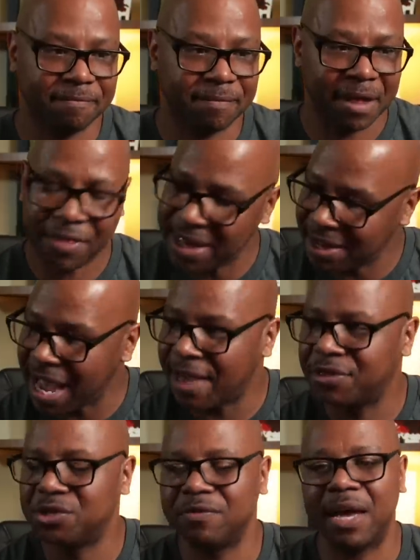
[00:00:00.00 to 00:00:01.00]
I thank God
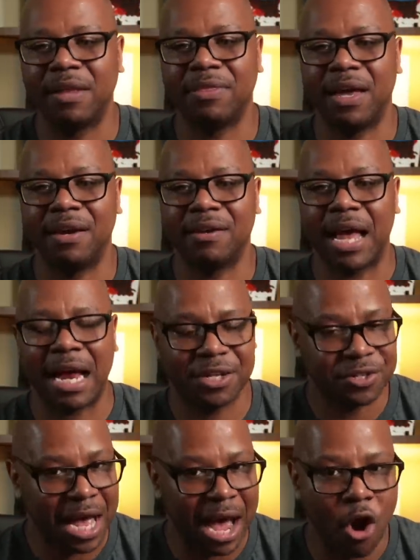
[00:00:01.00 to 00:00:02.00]
that you got that. I,
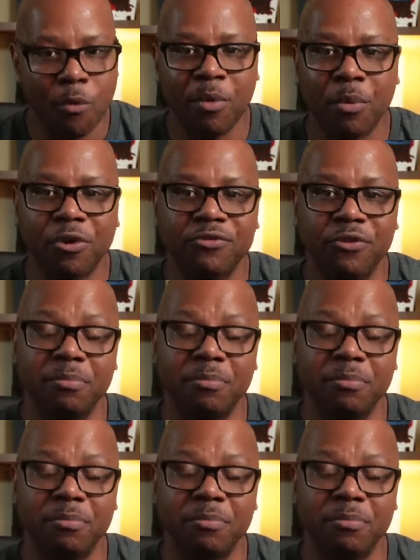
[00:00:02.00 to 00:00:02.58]
just, I hope it works for you.